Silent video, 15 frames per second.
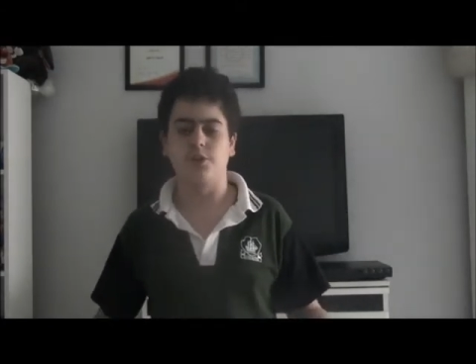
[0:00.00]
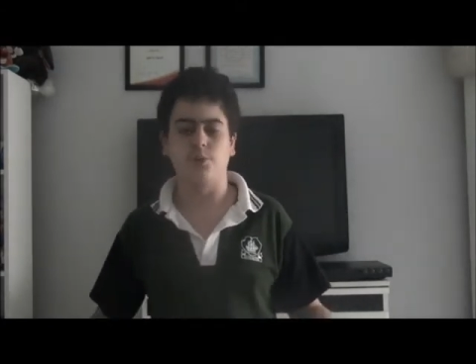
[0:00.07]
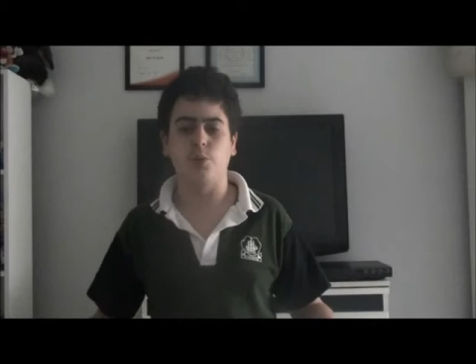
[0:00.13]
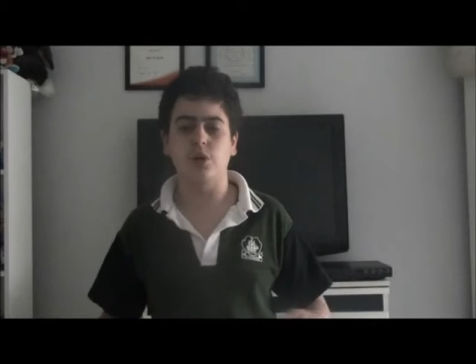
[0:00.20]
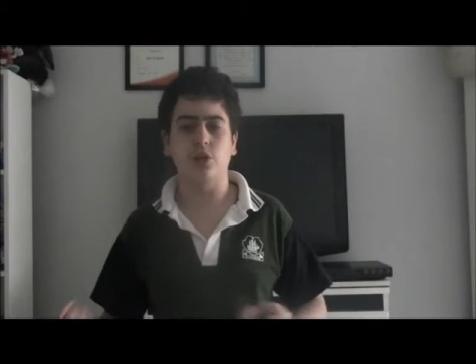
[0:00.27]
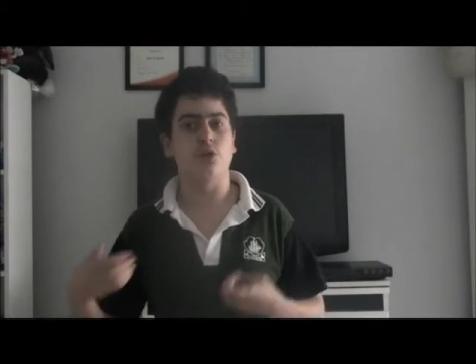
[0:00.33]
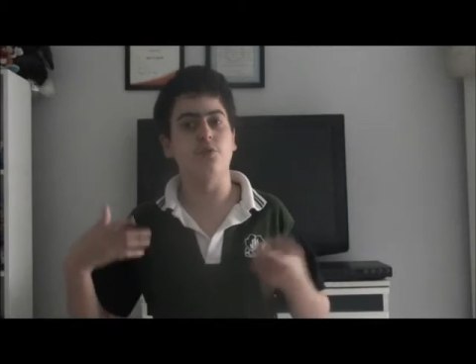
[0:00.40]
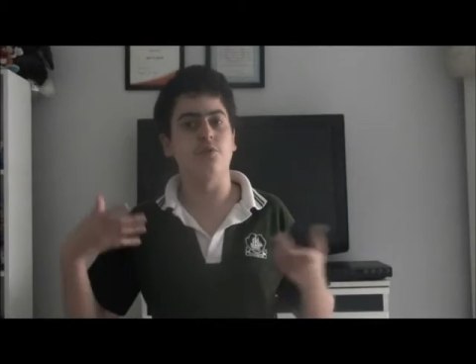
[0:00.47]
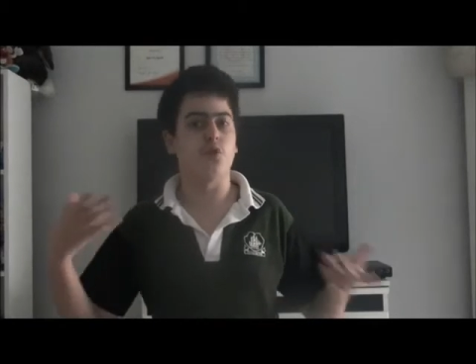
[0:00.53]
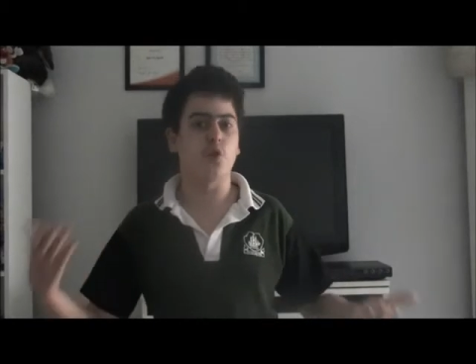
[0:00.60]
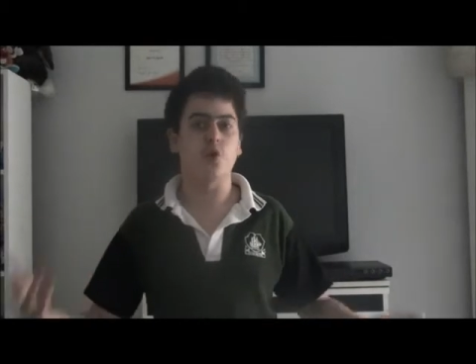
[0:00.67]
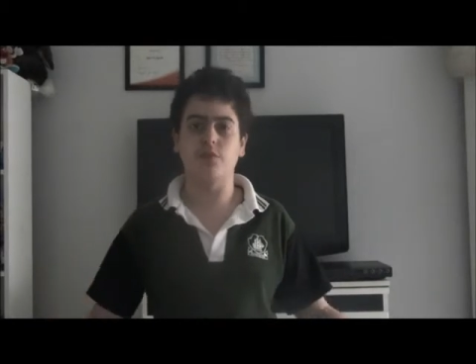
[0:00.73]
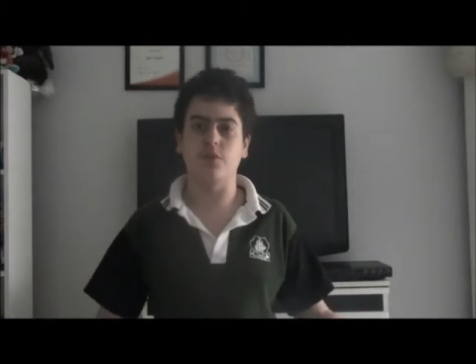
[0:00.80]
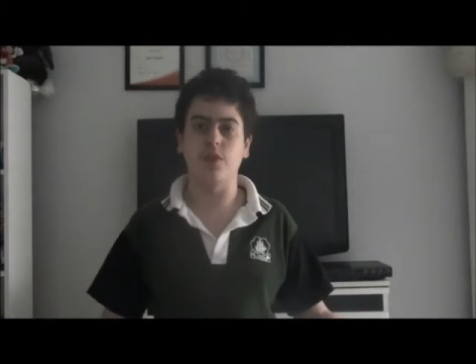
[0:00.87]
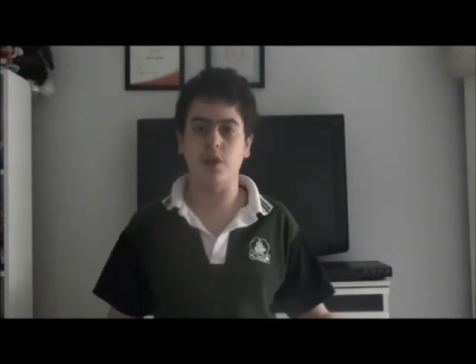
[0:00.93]
what you
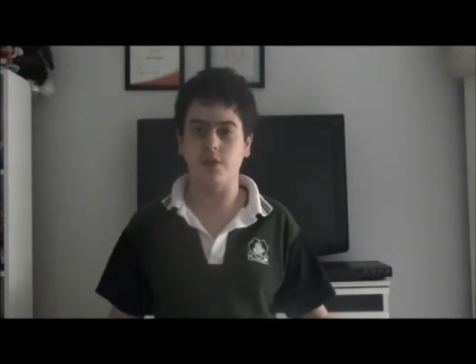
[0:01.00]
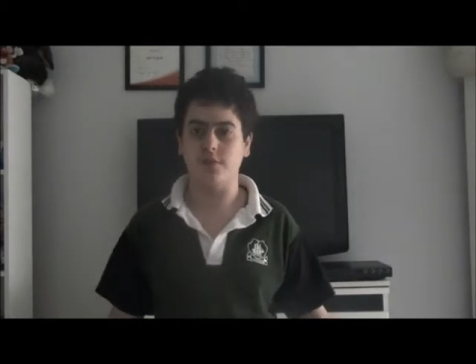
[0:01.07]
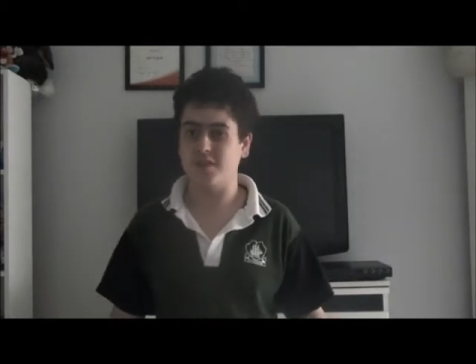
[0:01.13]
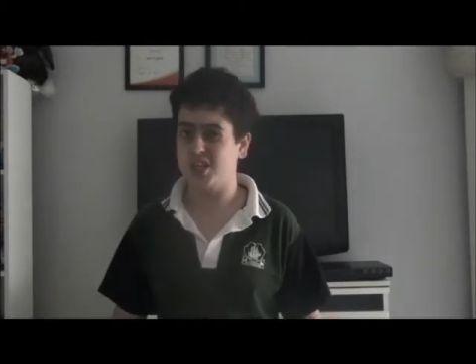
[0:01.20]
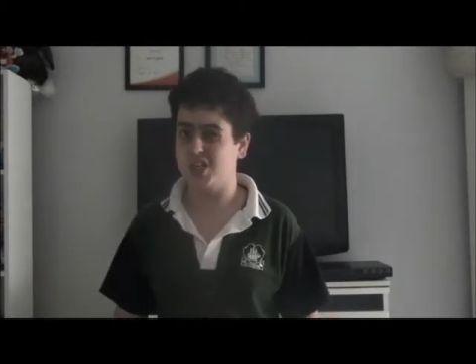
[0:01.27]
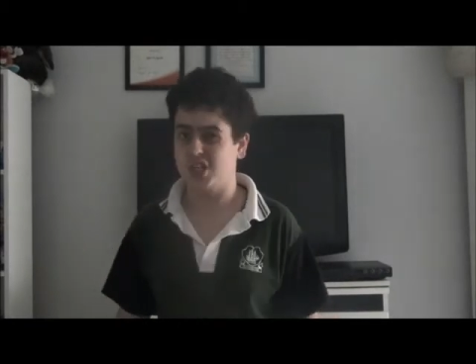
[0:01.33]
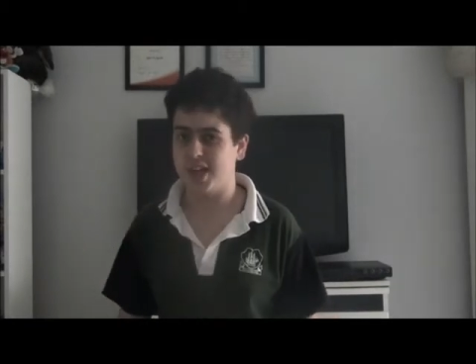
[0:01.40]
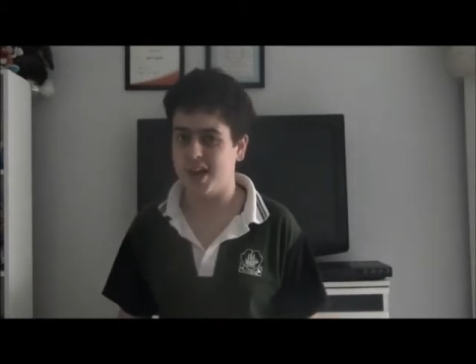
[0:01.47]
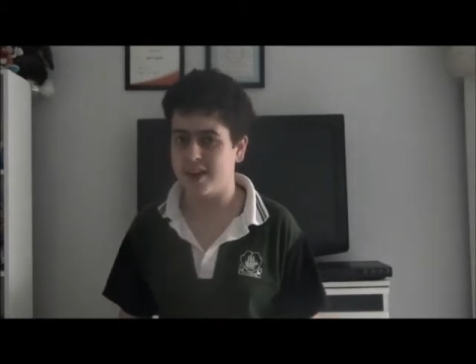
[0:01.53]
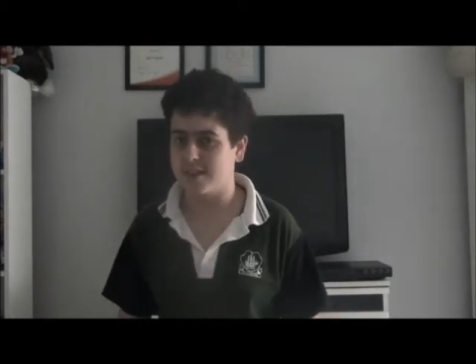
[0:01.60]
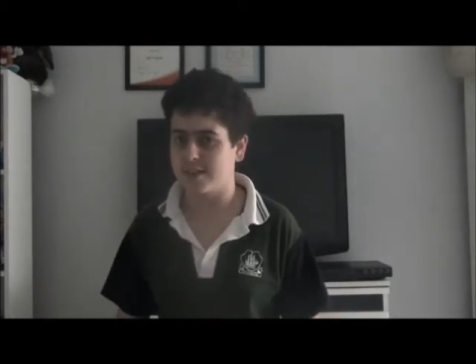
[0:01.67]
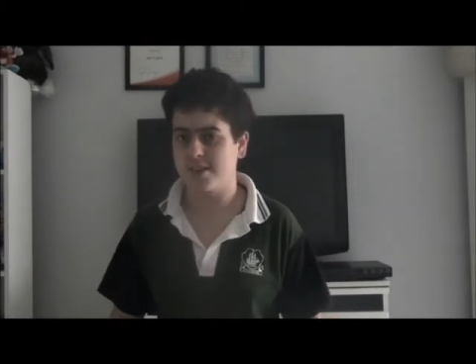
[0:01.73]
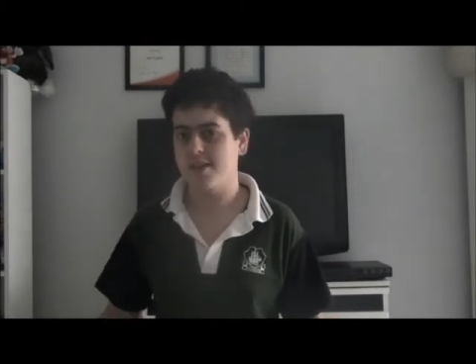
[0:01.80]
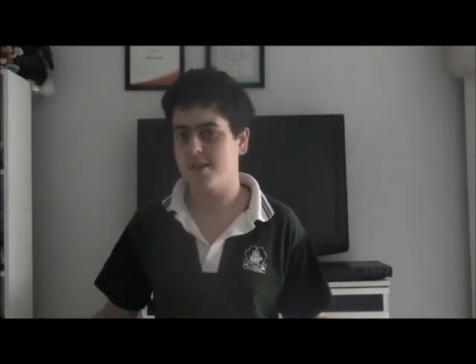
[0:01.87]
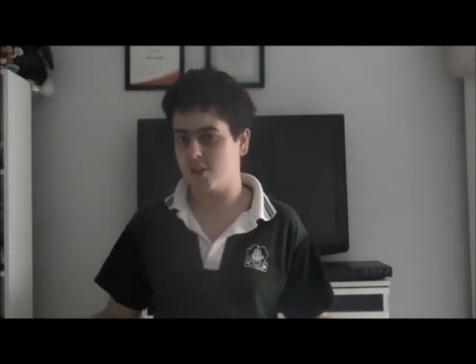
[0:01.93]
thought of the
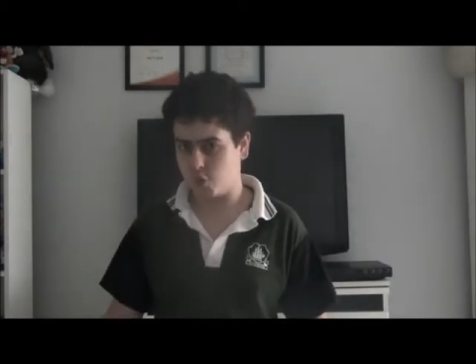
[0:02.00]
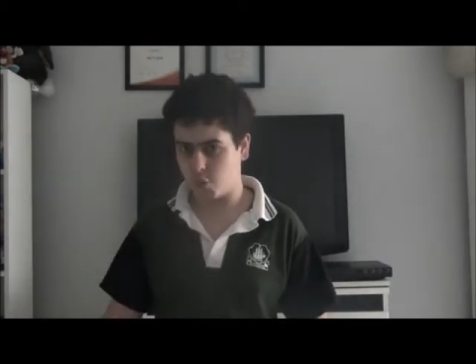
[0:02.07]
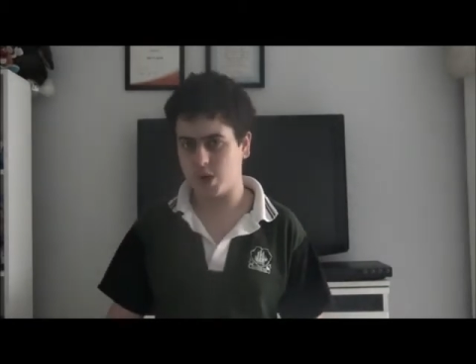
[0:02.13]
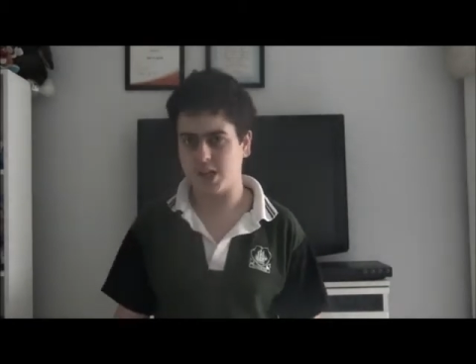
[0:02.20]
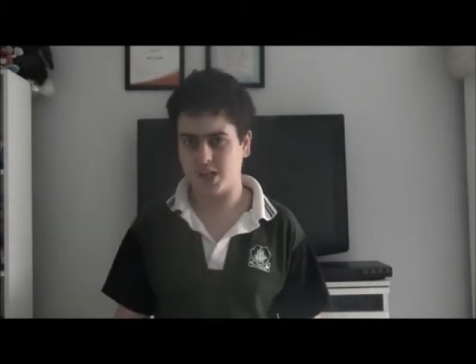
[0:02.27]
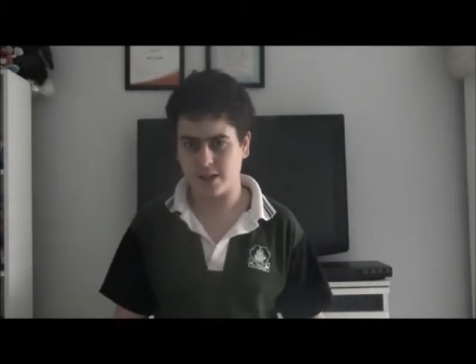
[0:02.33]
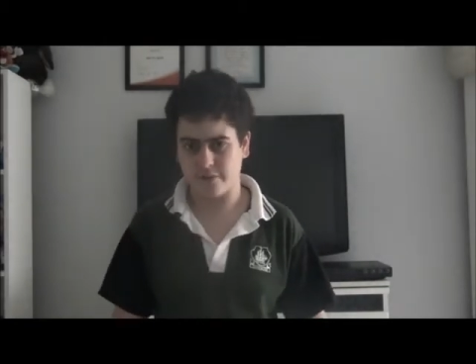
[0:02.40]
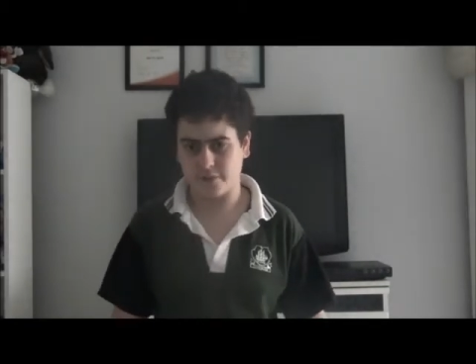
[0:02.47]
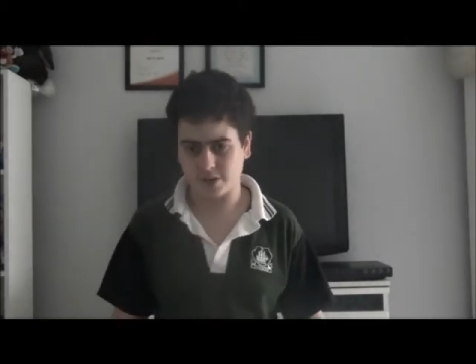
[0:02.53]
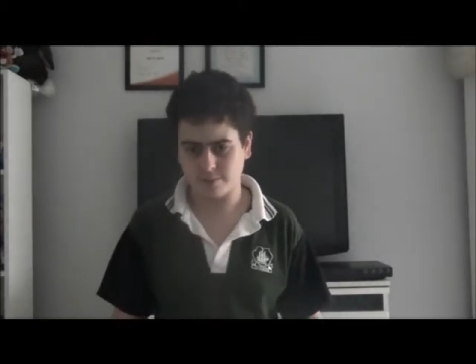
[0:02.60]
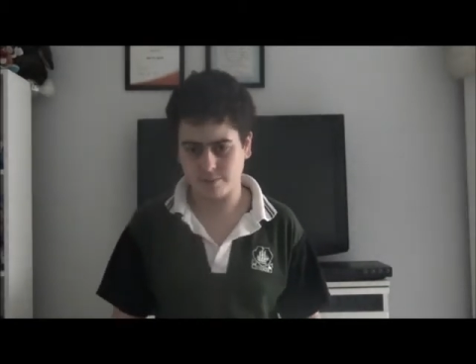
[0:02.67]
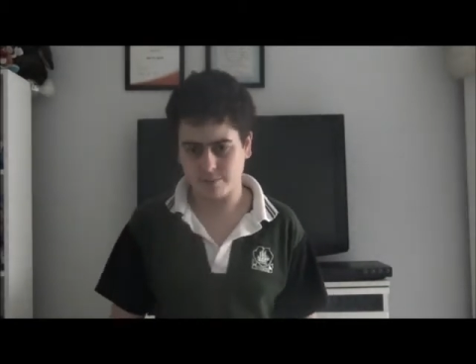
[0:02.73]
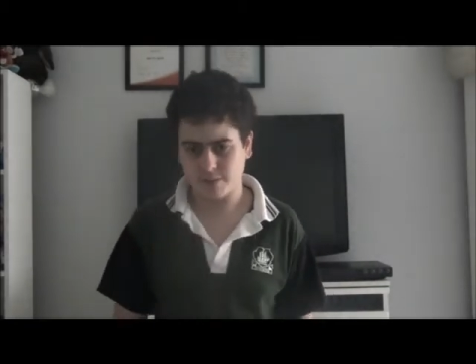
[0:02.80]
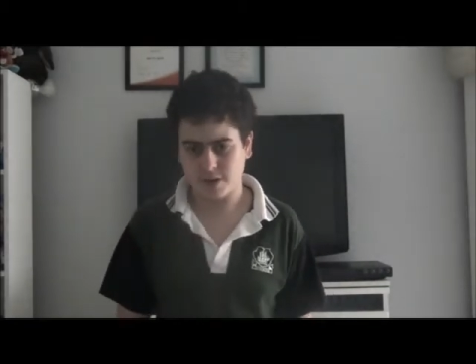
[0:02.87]
VGA's 2011.